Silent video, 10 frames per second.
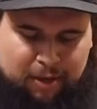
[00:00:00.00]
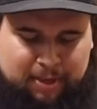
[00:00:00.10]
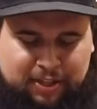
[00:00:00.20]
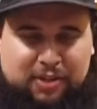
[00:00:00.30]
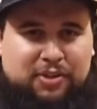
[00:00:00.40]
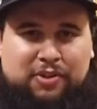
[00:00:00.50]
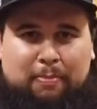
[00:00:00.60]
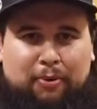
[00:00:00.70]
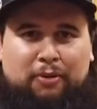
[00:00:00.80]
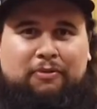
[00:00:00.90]
I mean, this is
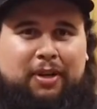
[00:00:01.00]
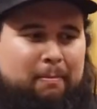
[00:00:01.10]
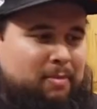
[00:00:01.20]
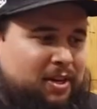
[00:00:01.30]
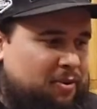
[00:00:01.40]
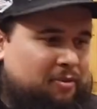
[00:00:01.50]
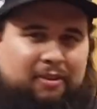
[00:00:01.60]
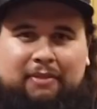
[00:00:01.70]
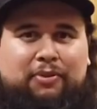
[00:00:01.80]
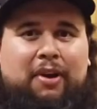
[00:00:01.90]
a perfect
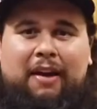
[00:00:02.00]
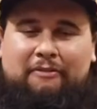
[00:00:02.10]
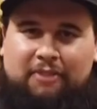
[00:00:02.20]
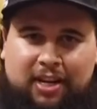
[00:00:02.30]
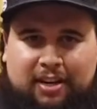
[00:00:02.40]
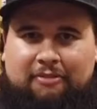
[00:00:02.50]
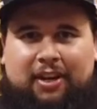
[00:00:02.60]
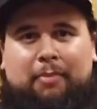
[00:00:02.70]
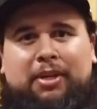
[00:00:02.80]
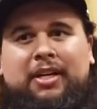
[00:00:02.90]
meal if you're feeding the
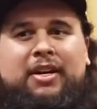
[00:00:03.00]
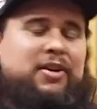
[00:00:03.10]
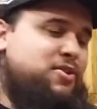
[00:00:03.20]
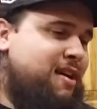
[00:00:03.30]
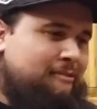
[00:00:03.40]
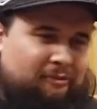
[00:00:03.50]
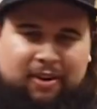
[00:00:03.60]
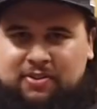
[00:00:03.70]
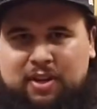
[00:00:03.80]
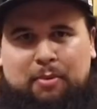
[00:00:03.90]
family. You have
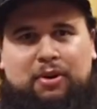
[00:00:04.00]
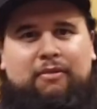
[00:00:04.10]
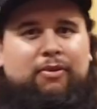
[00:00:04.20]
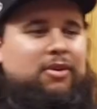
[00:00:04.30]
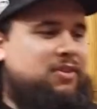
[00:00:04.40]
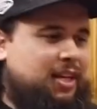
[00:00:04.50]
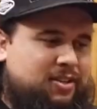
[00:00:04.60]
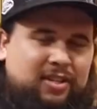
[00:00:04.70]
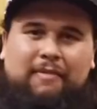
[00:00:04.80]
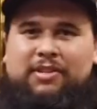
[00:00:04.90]
friends coming over. It's like
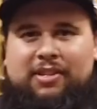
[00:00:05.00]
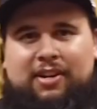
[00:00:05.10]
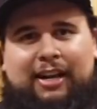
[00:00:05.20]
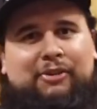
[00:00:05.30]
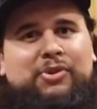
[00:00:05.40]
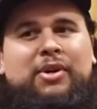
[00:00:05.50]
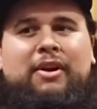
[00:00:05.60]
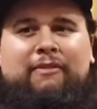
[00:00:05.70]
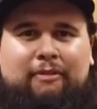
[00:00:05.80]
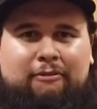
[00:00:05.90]
$17
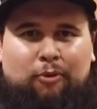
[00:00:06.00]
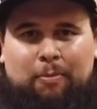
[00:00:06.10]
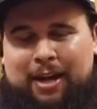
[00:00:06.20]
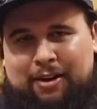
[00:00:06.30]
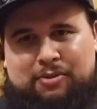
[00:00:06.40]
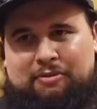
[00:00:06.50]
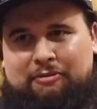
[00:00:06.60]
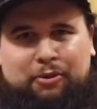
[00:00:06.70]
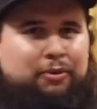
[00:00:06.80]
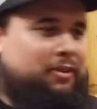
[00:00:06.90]
for 4 pounds of
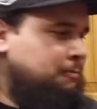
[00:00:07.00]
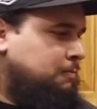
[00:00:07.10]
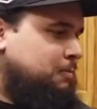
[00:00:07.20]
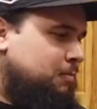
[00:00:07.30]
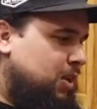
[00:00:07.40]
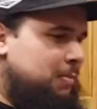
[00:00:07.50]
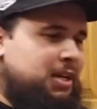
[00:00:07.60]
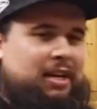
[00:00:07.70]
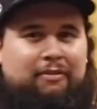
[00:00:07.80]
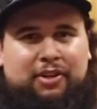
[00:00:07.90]
food. I
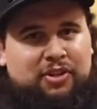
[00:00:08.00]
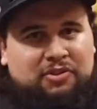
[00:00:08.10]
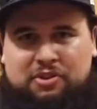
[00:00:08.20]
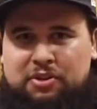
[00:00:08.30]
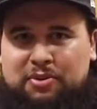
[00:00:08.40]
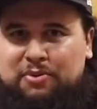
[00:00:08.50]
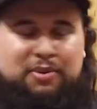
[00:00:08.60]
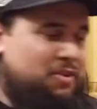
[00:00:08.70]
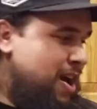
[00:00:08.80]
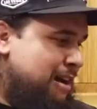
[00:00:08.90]
mean, if it's just
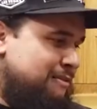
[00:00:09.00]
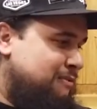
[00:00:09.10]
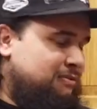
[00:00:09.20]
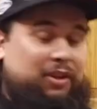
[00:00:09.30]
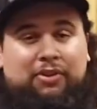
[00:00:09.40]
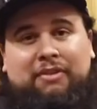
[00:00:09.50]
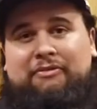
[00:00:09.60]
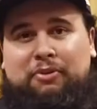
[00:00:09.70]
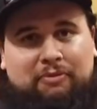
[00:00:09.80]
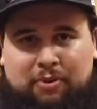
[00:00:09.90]
you have literally
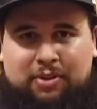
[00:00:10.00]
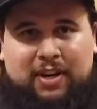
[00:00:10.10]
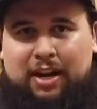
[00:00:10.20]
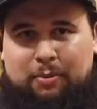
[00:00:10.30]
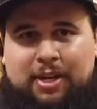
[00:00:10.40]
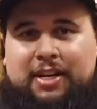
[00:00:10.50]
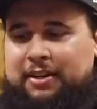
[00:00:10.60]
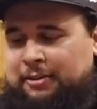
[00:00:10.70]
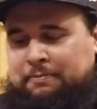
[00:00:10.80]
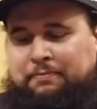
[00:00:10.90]
food for an entire week.
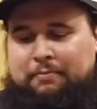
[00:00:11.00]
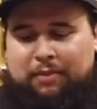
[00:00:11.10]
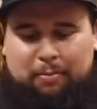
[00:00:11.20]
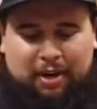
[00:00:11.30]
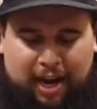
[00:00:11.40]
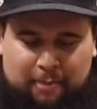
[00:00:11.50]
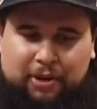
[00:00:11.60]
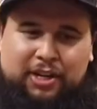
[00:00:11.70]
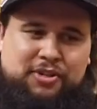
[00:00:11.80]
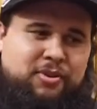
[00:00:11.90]
But
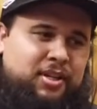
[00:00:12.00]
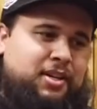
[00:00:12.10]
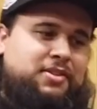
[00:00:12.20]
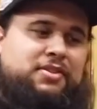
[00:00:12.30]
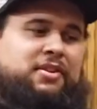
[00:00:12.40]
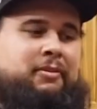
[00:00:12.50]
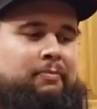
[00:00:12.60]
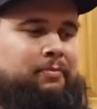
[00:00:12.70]
I'm gonna enjoy this.